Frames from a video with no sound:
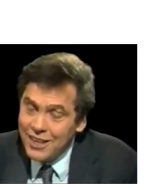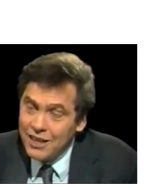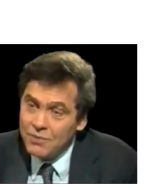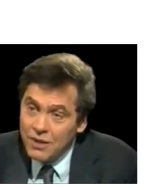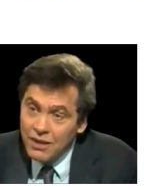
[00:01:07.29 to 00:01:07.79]

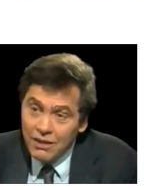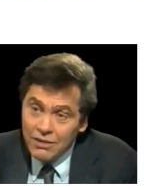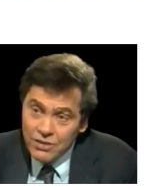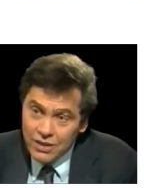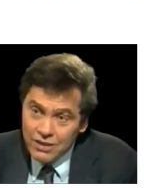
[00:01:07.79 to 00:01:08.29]
If
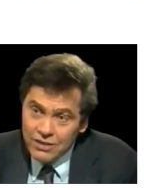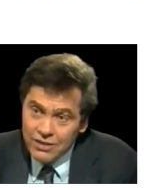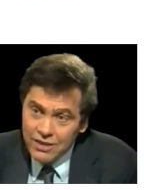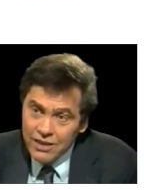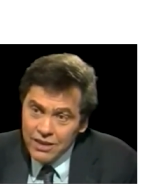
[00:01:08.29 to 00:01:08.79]
culture
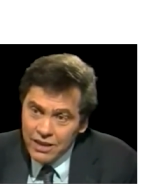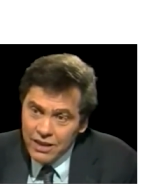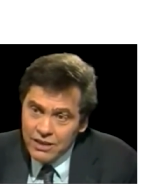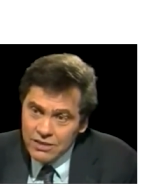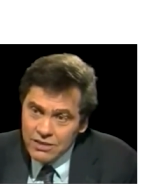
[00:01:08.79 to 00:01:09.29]

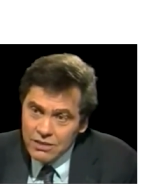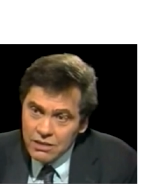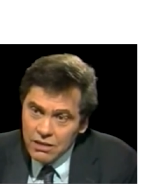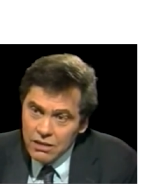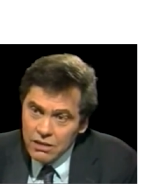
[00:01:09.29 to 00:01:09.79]
is
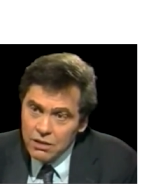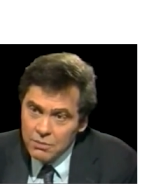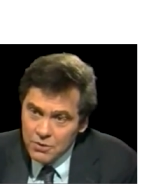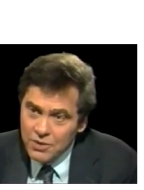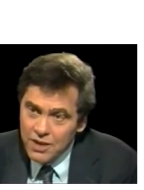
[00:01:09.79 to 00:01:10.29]

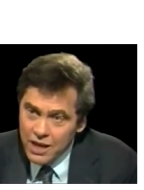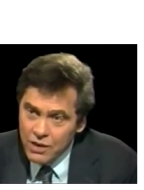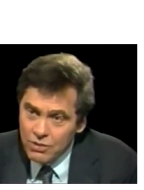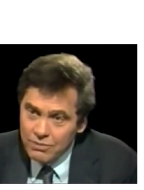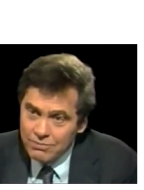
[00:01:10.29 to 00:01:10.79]

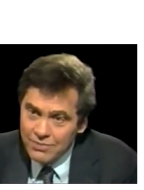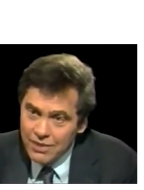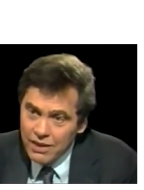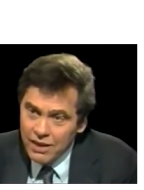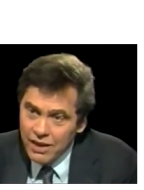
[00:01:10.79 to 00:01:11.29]
communication,
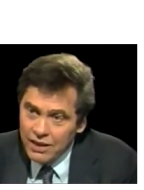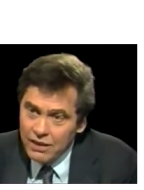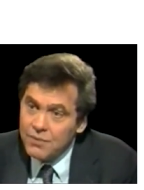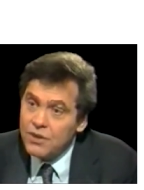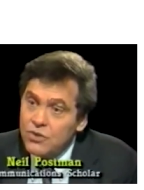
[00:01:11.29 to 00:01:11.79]
and
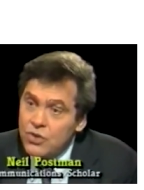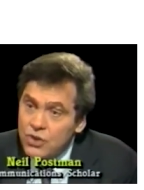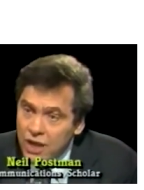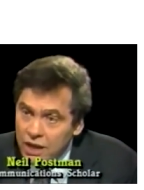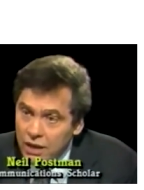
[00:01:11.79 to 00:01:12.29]
if it's
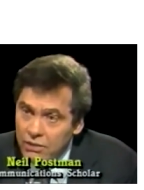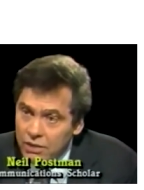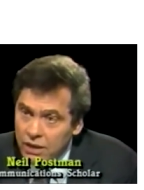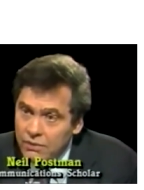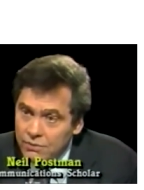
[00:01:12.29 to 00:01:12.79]
shared
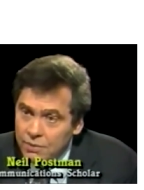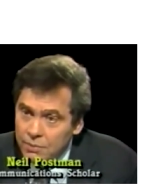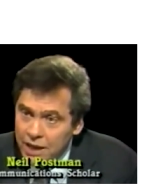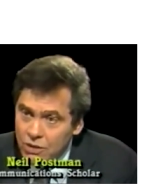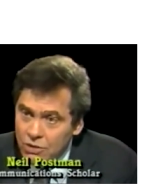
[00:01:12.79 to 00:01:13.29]

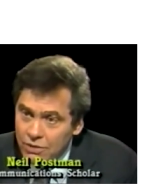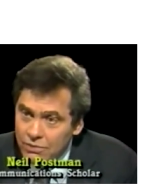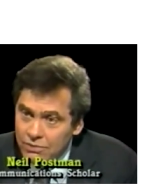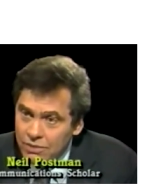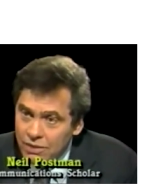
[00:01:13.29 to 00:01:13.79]
information,
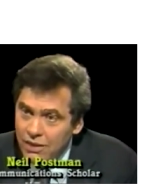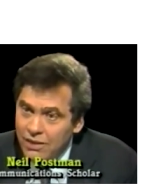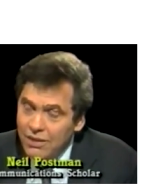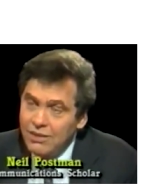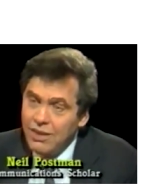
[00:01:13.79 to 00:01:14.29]

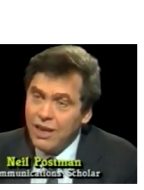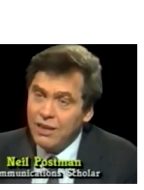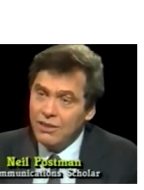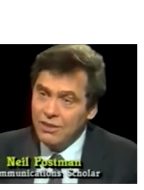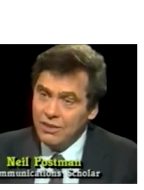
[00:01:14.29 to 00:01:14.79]
then
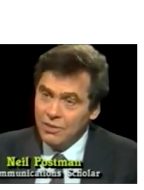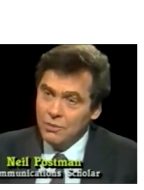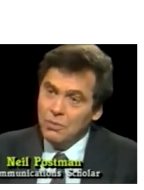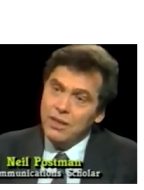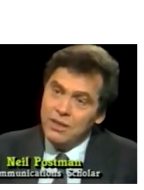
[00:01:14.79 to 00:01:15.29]

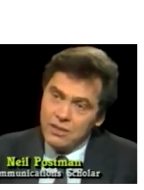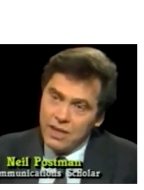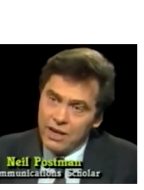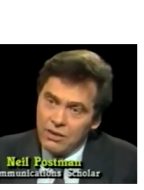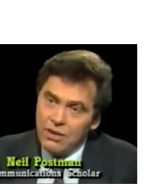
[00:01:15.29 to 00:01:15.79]
what is
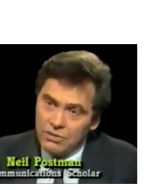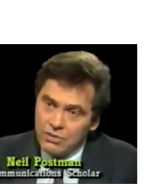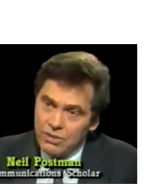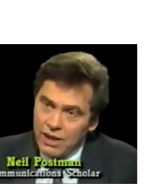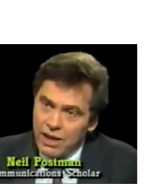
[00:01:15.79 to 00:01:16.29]
our
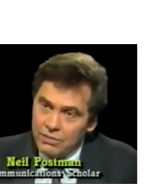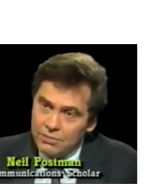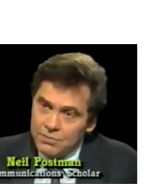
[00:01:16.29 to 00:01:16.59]
culture now?